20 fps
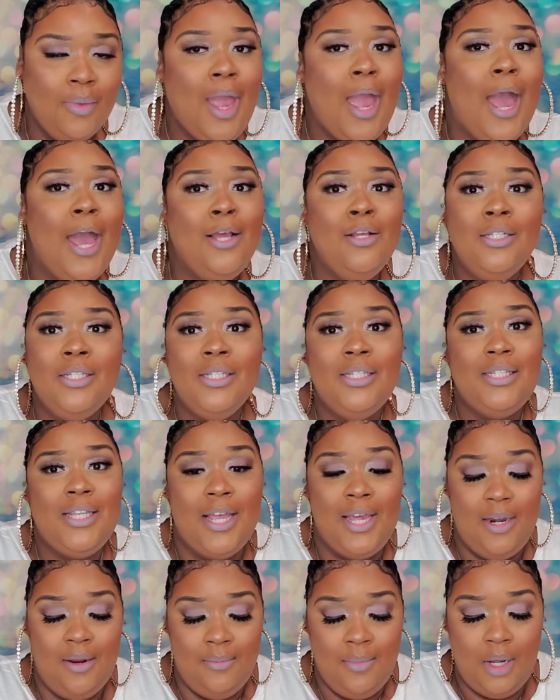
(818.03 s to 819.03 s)
I used to
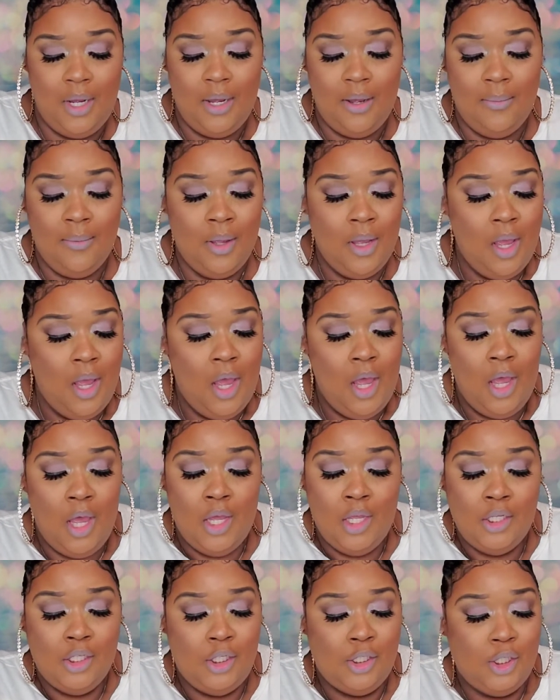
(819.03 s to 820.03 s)
tear them up,
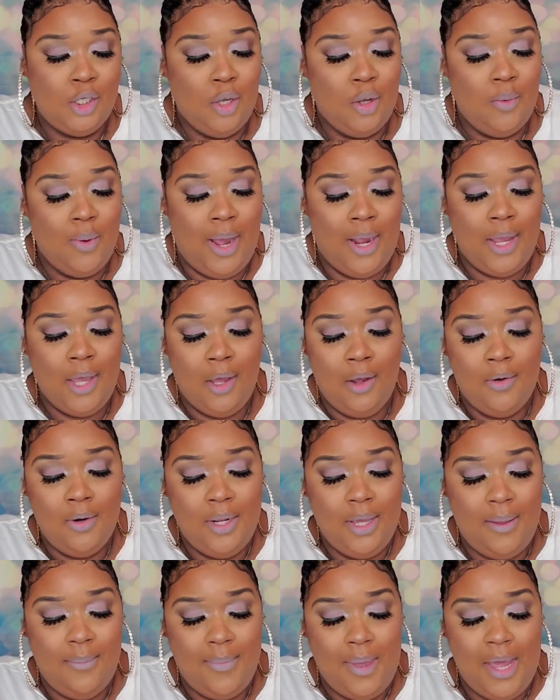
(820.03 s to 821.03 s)
so I can
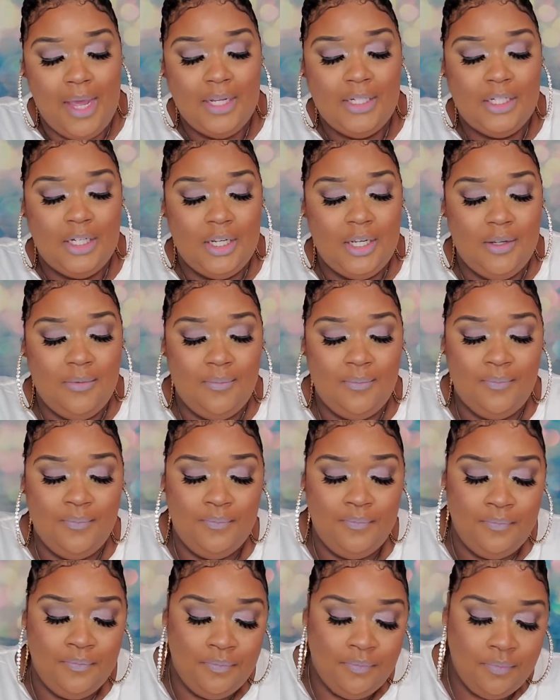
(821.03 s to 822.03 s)
only imagine
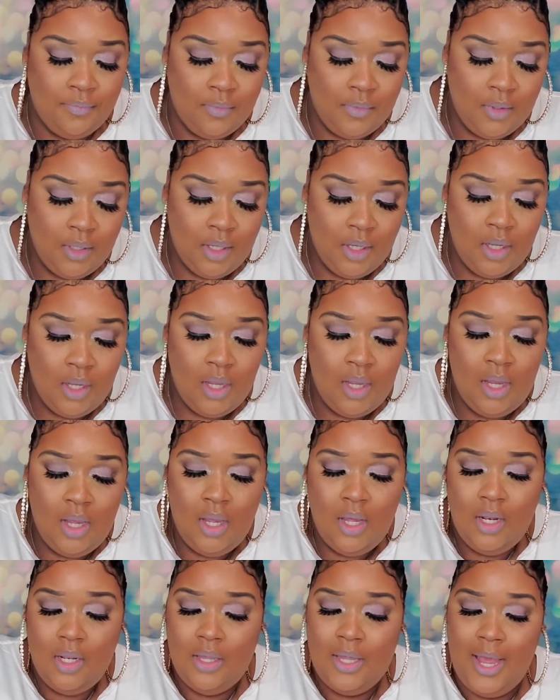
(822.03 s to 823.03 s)

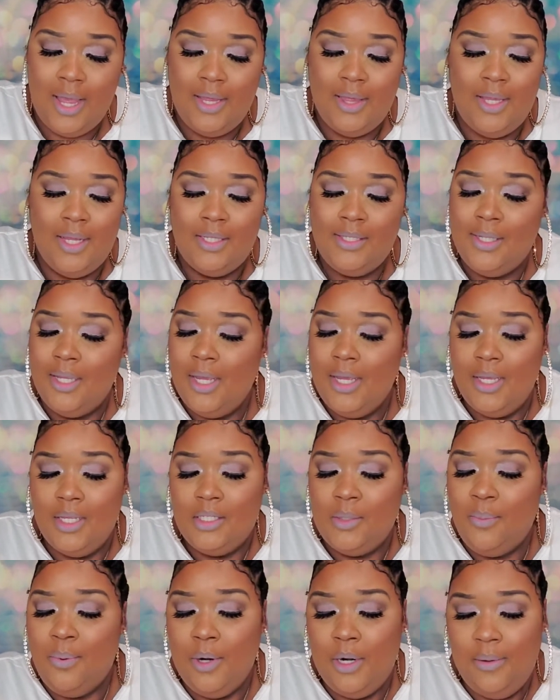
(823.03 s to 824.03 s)
that this is
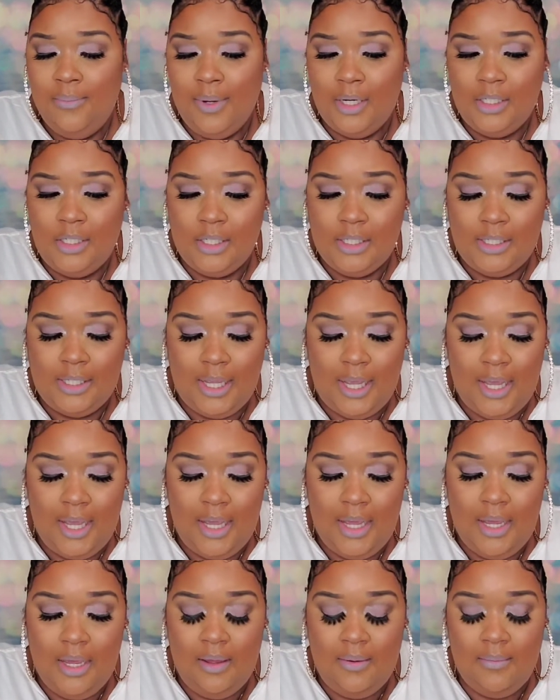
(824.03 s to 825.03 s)
pretty much the
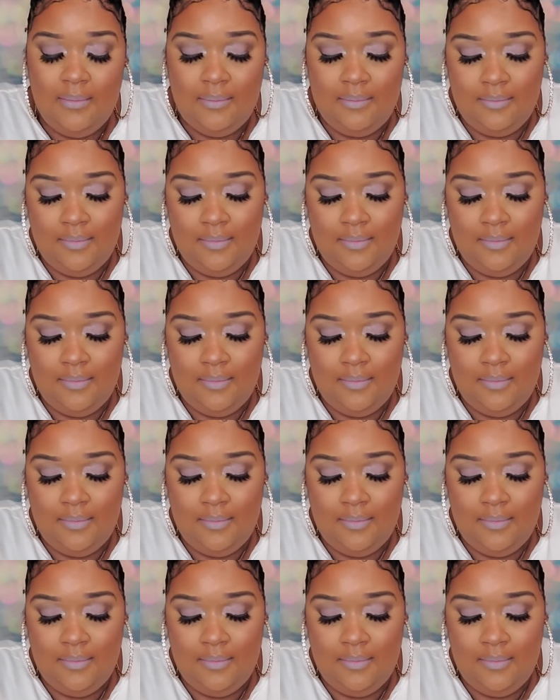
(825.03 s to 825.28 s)
same